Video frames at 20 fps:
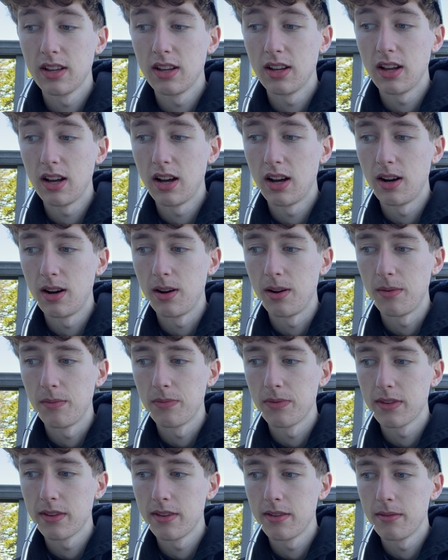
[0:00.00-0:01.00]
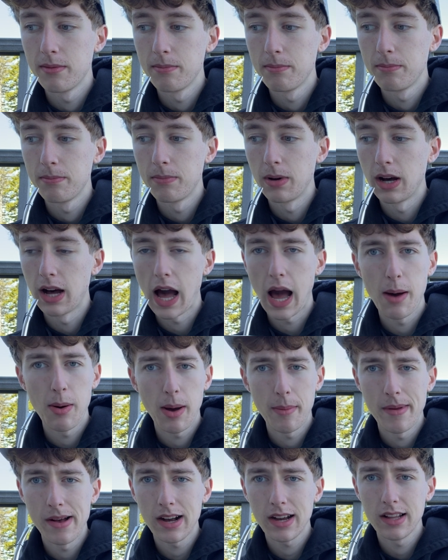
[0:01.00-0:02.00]
But I'm
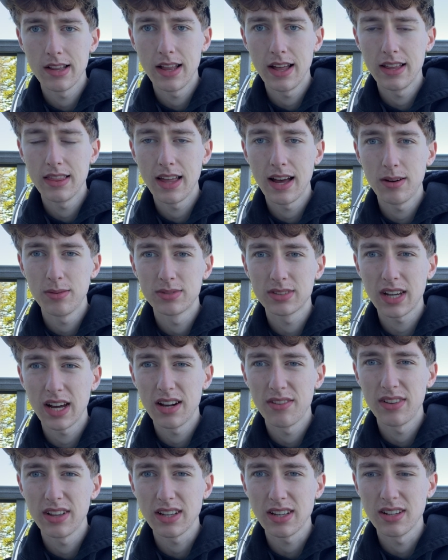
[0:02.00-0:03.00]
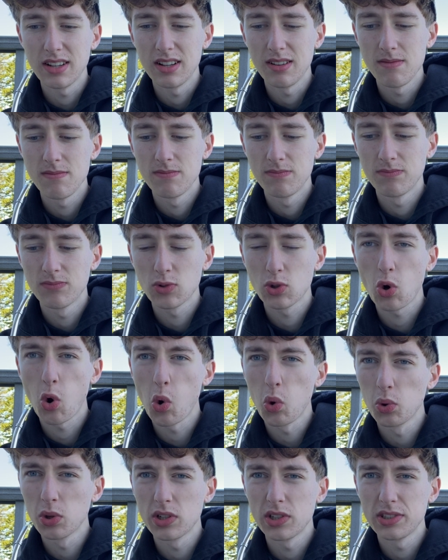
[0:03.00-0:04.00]
not gonna lie, that was kind of like a
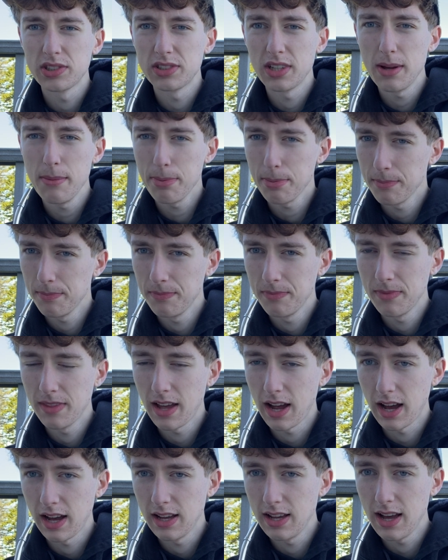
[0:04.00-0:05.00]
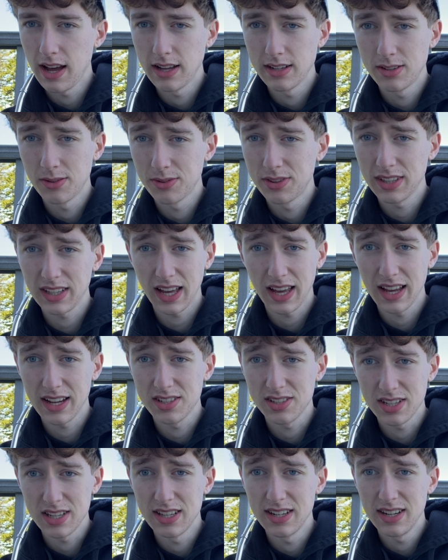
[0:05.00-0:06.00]
colder sip. I don't think I
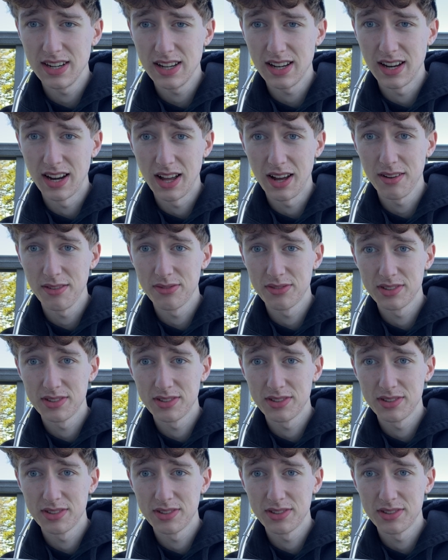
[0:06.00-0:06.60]
actually heated it enough.